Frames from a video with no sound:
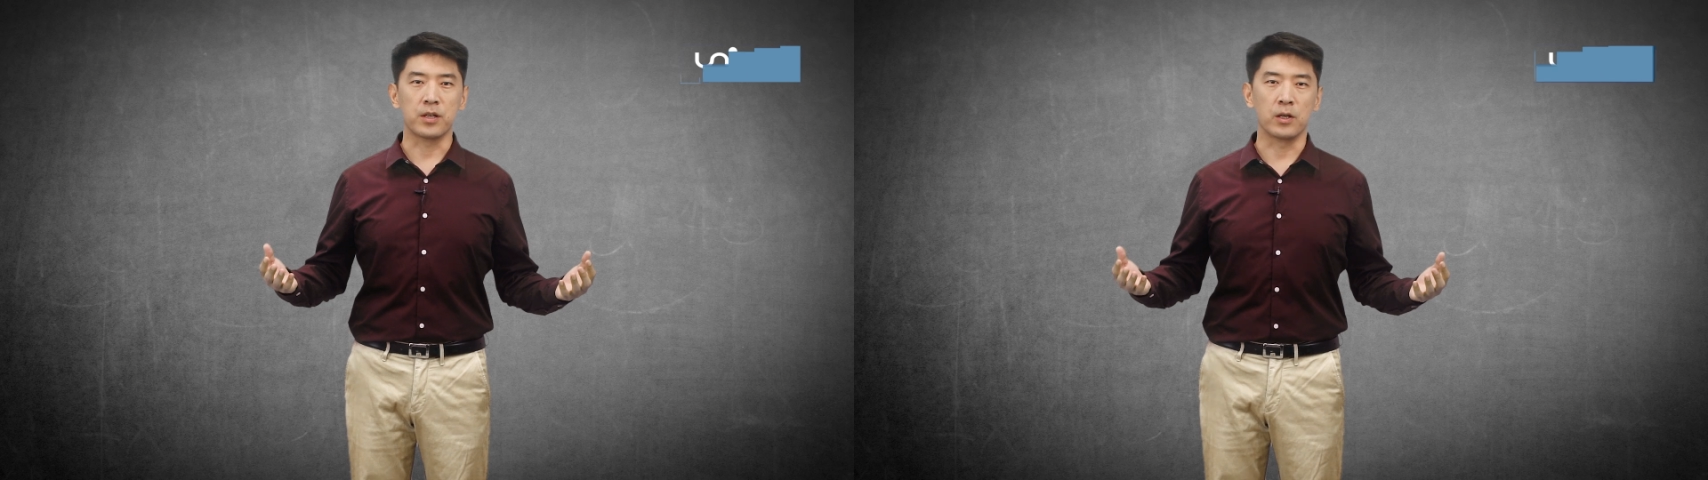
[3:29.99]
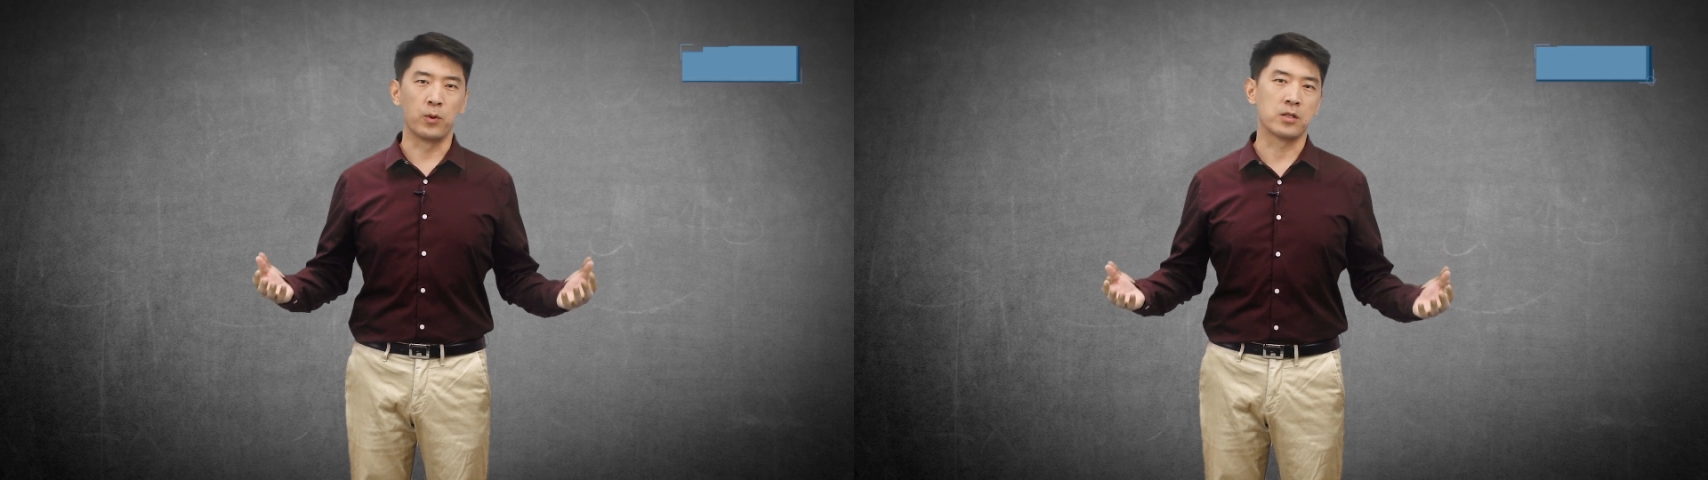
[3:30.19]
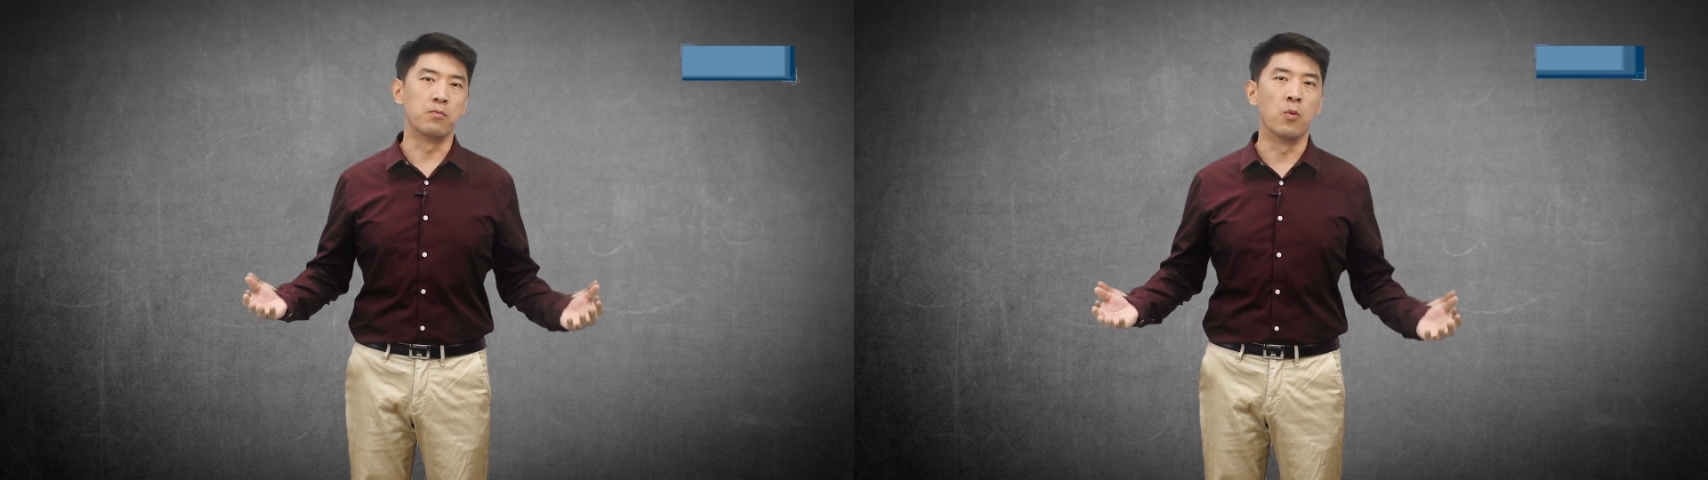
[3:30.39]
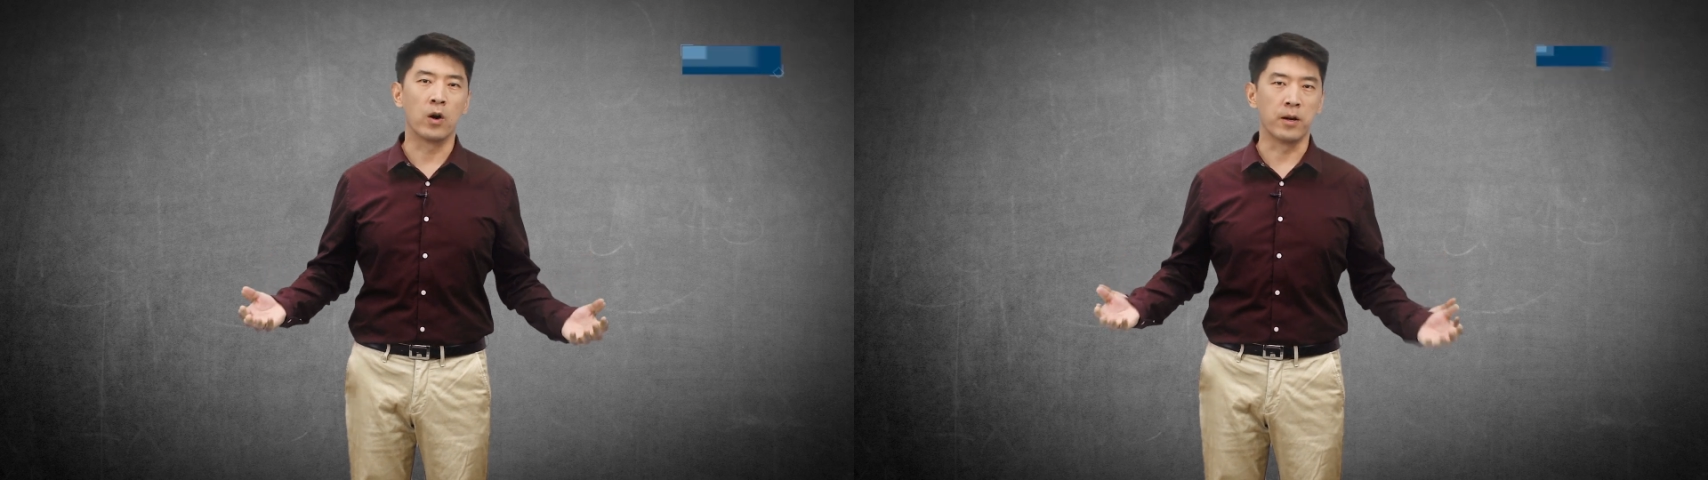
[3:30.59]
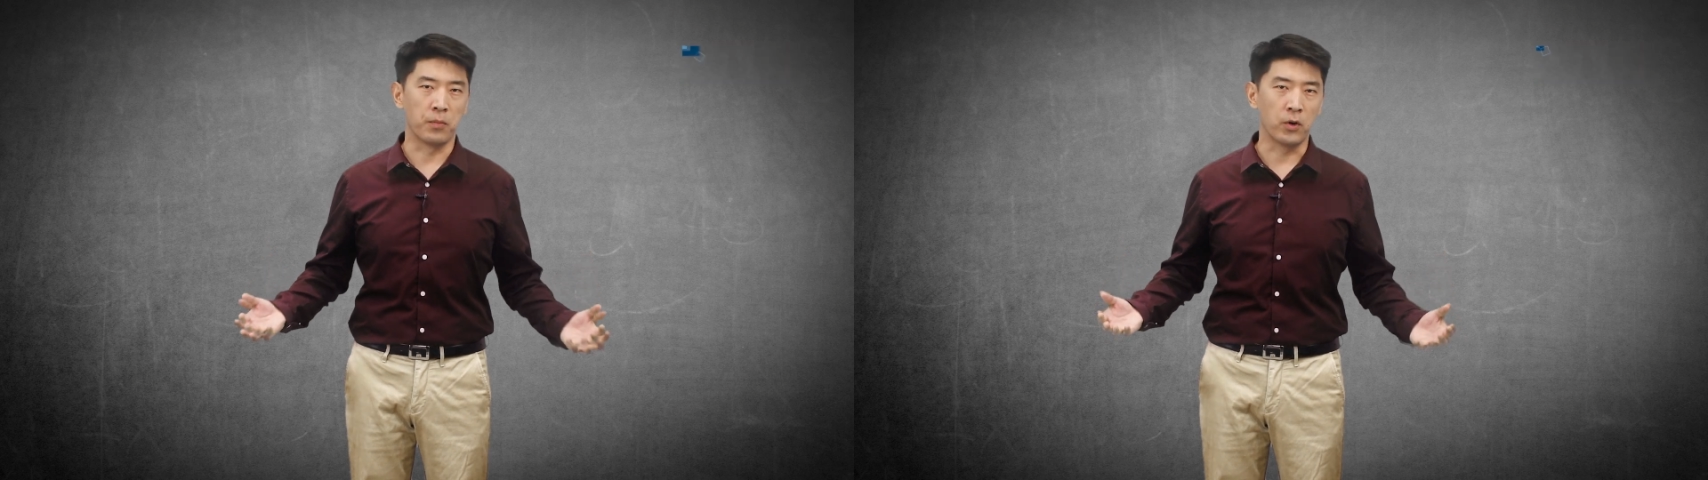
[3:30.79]
it was
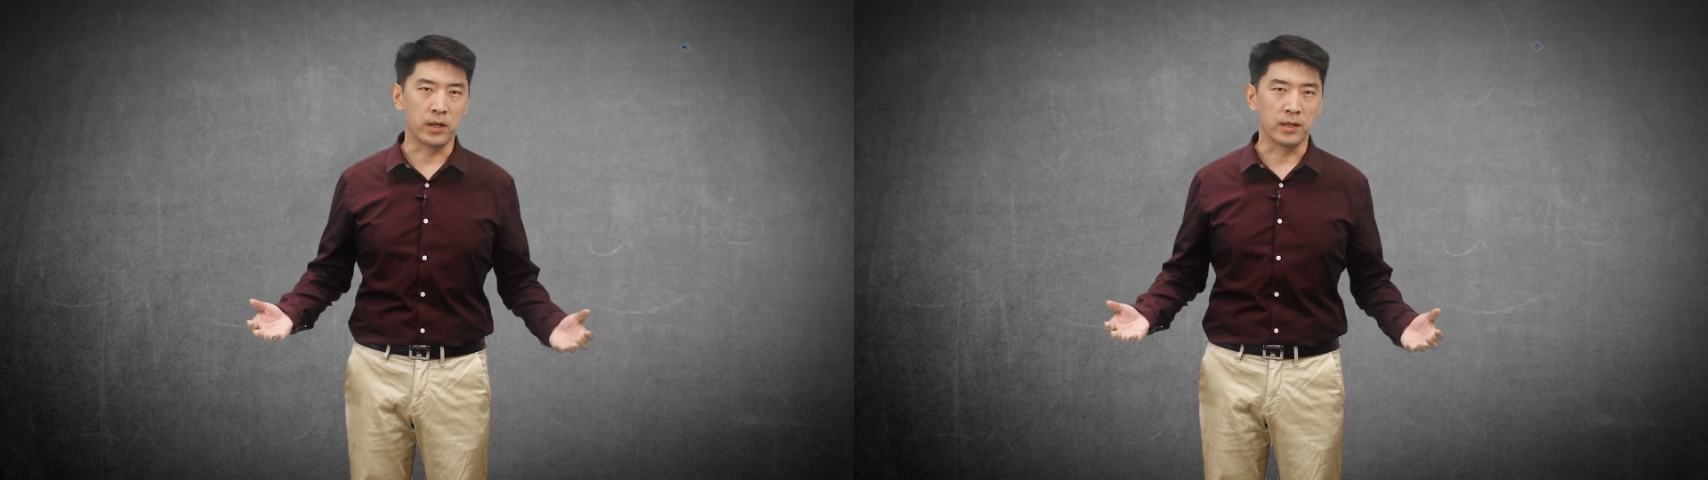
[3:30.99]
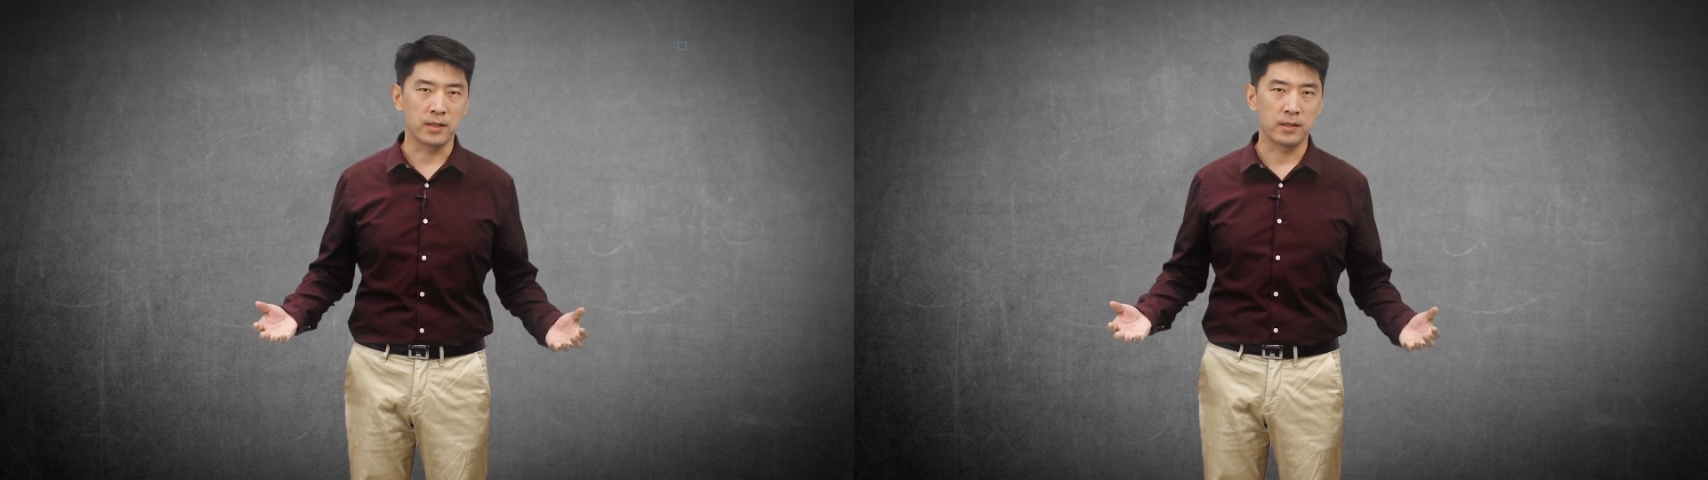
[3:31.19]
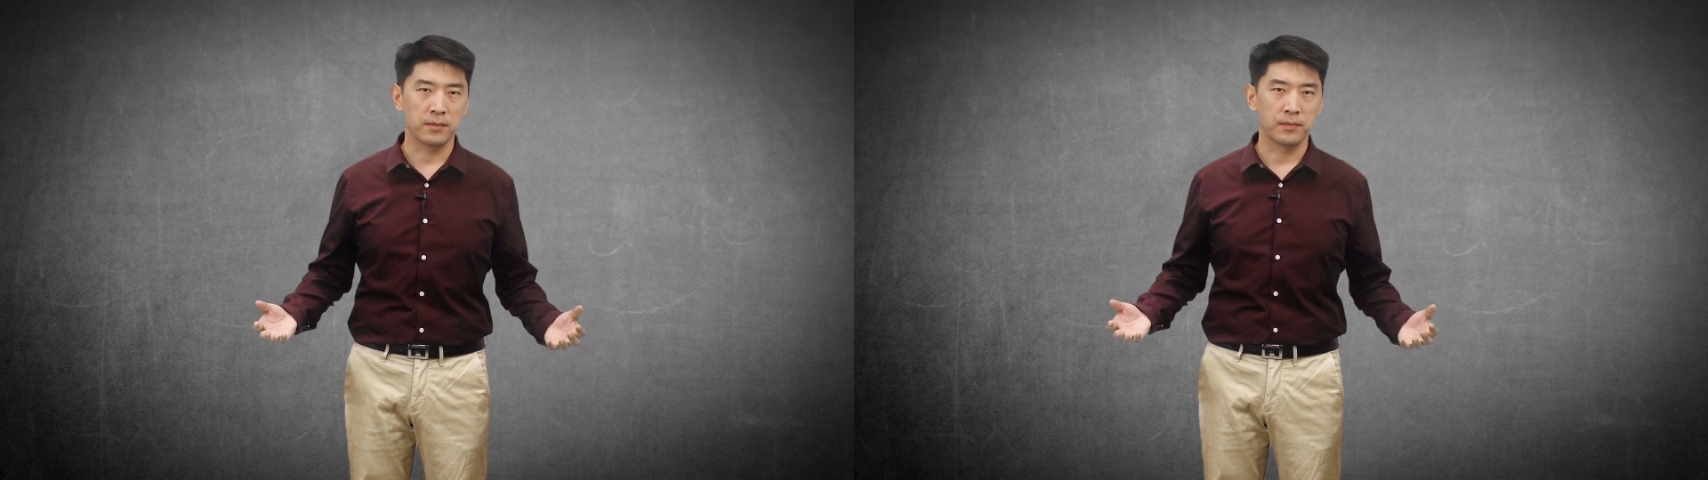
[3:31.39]
more important.